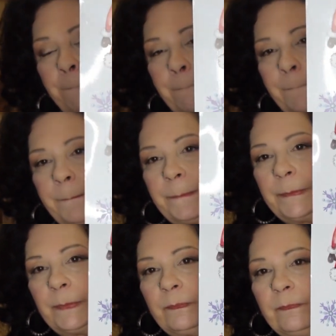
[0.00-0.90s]

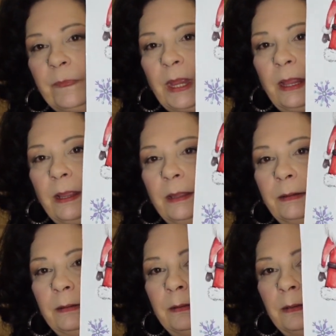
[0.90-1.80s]

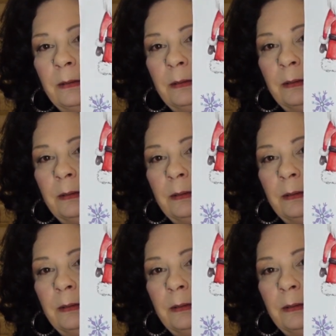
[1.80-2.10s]
[no speech]